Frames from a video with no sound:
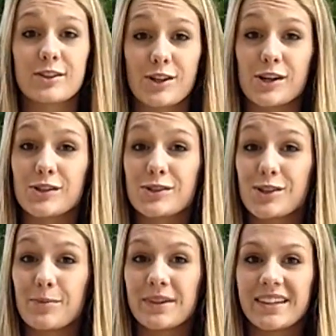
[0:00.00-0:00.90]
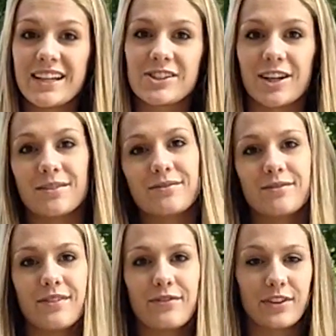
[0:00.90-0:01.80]
There's also slope in nature.
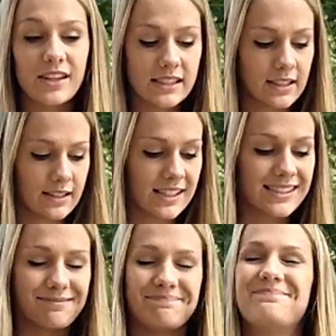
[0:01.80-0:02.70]
For this slope is